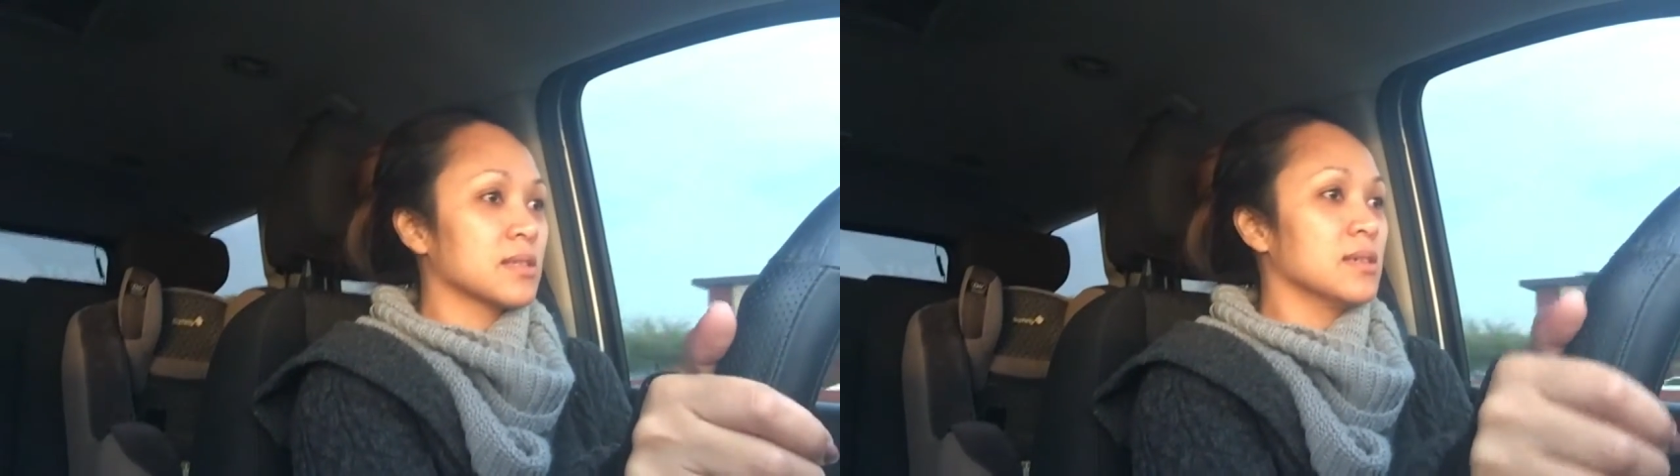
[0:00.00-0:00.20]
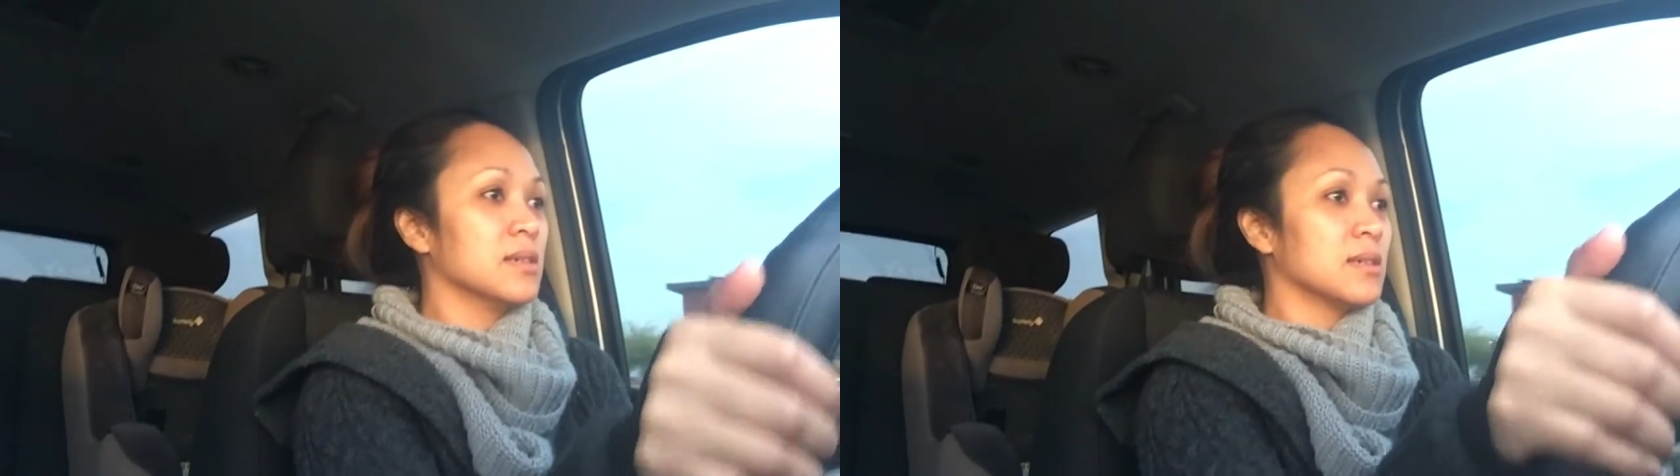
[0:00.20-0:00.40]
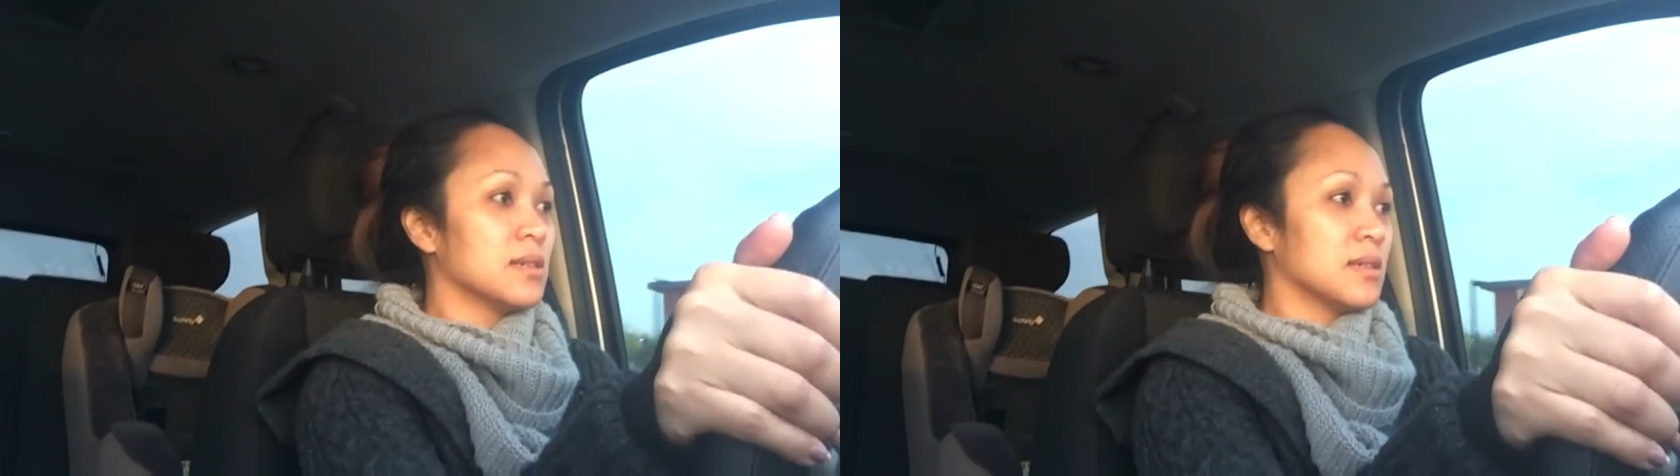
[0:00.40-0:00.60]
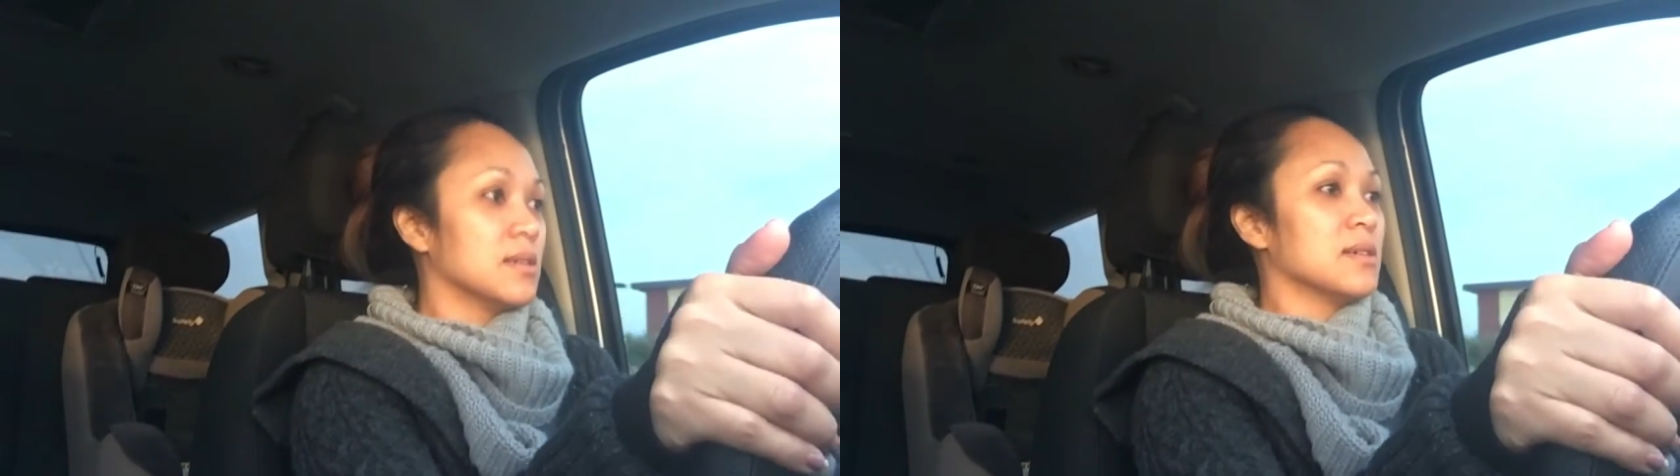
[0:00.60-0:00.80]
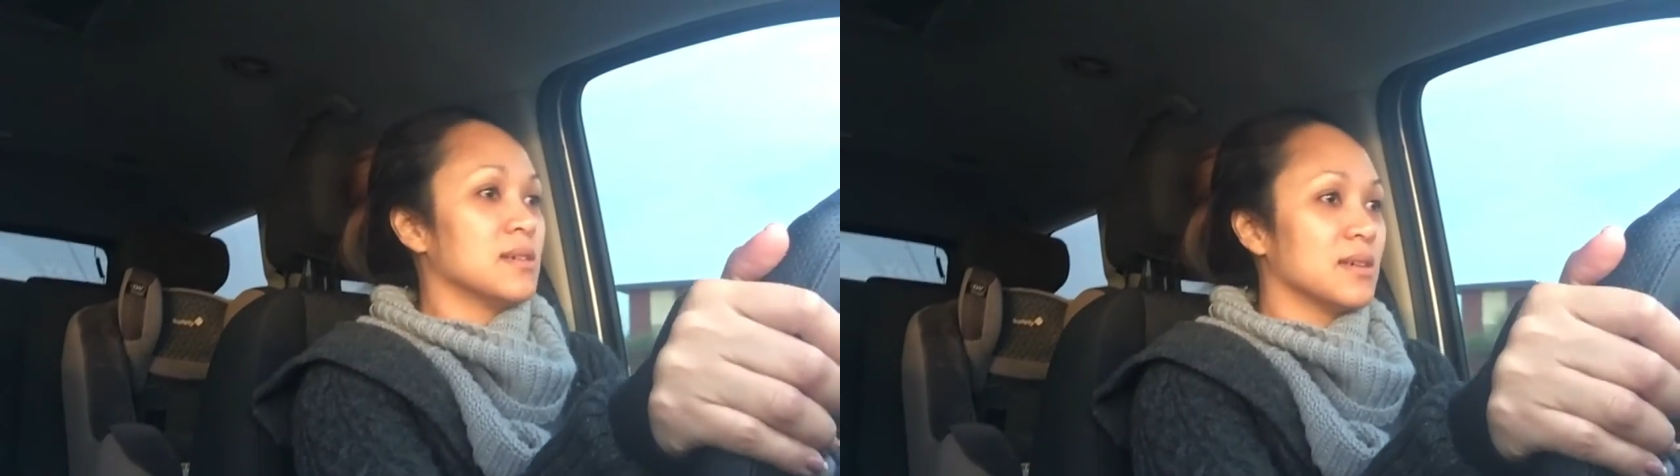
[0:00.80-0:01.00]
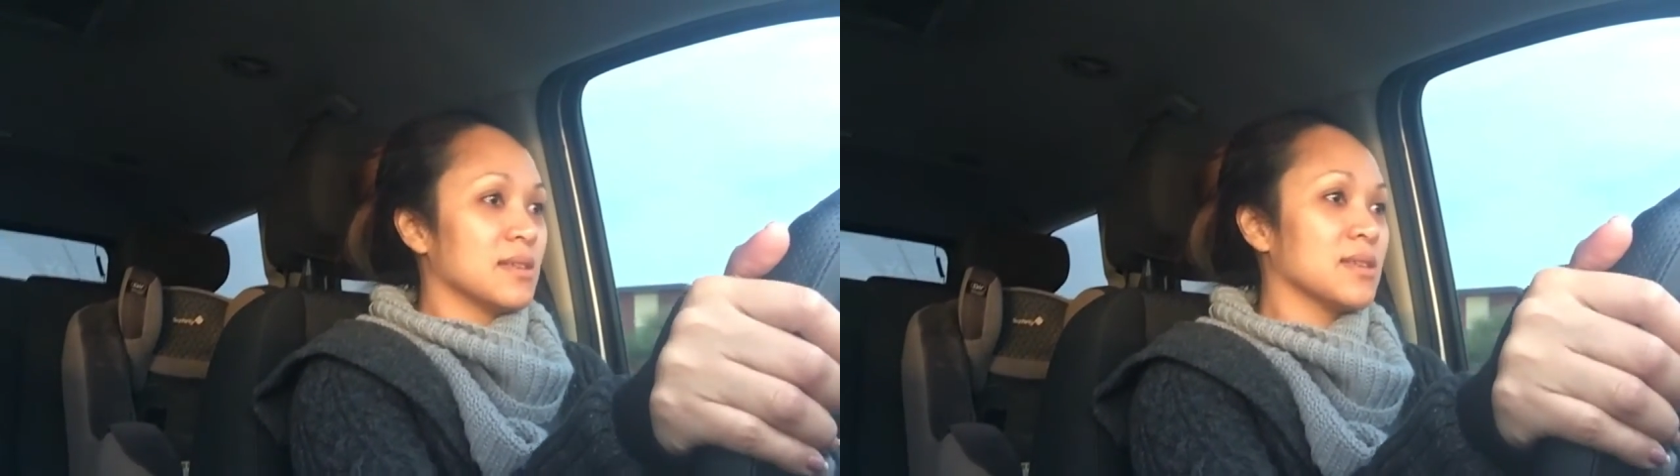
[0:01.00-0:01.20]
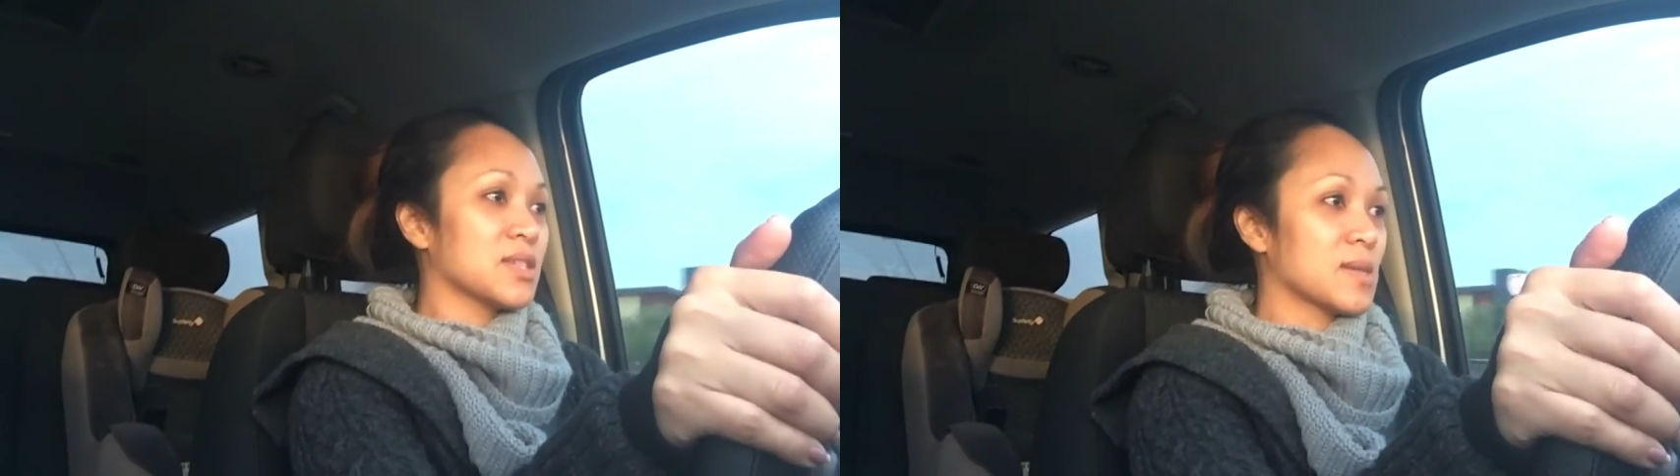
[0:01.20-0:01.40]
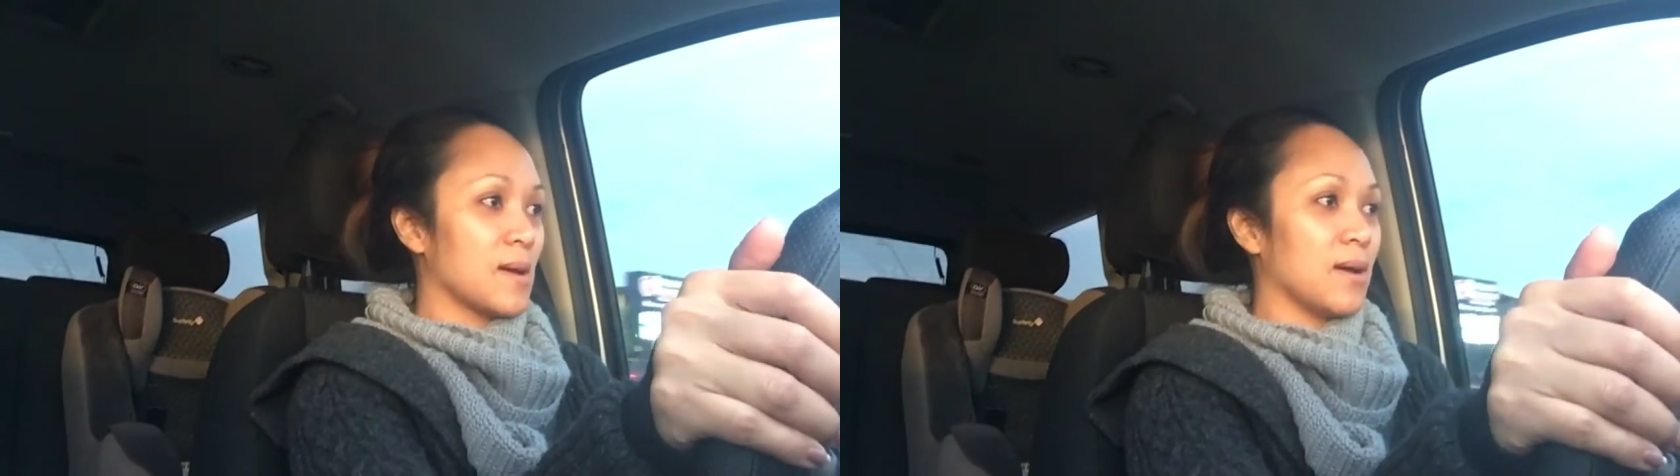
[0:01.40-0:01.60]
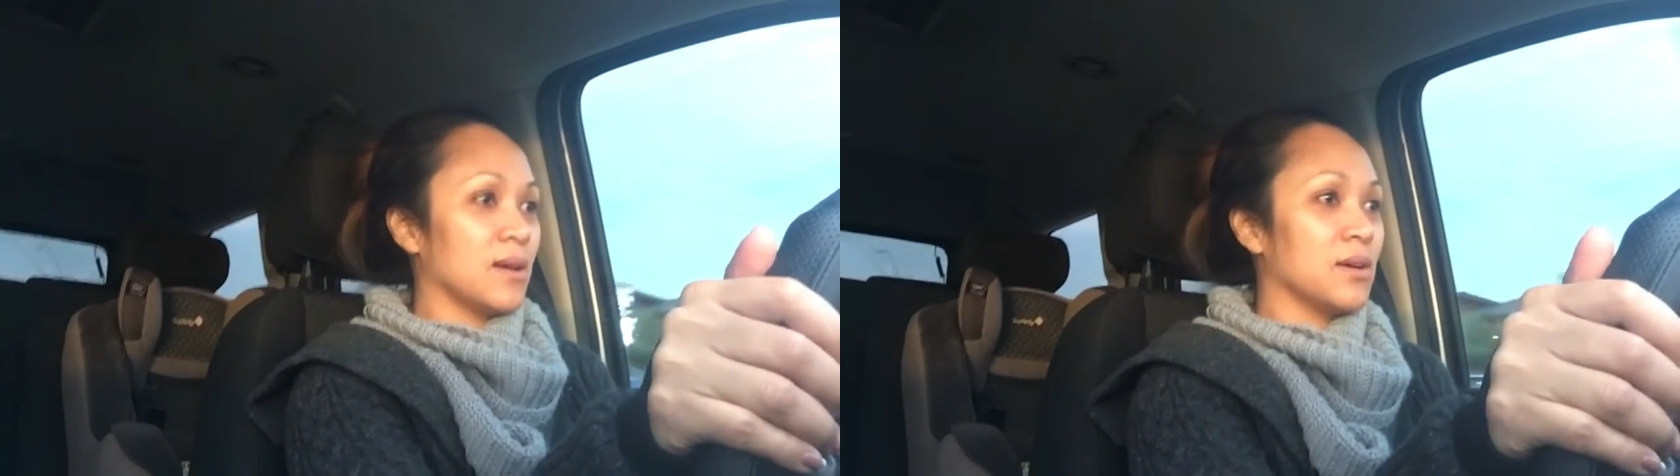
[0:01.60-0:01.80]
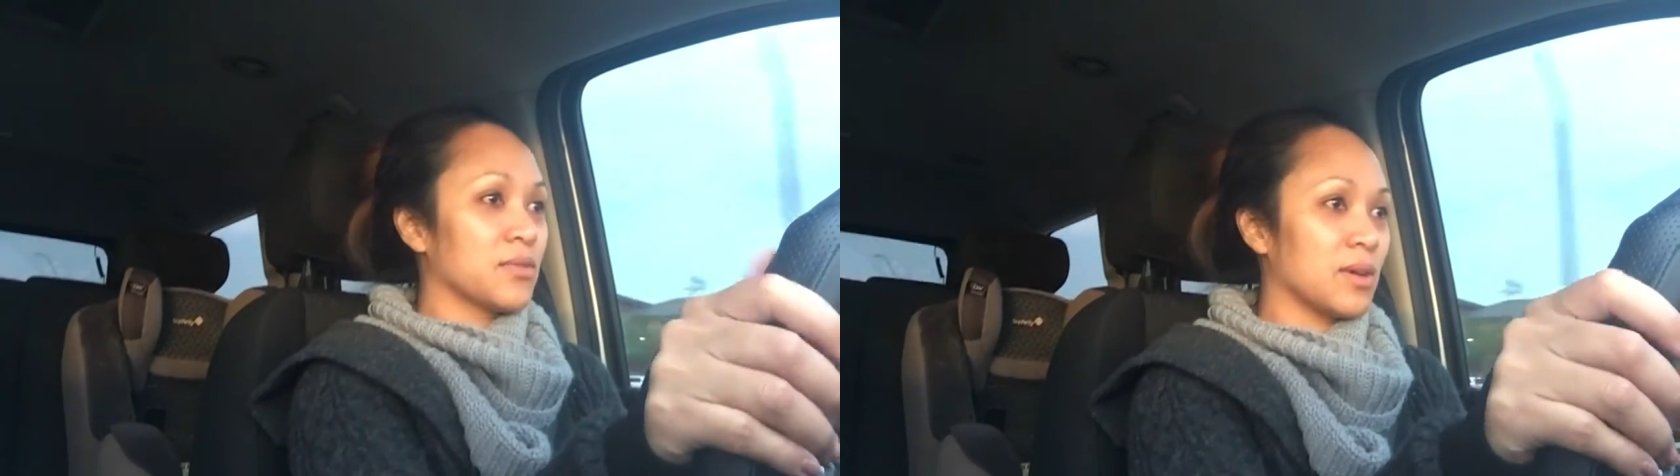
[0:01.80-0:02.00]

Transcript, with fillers: and stuff.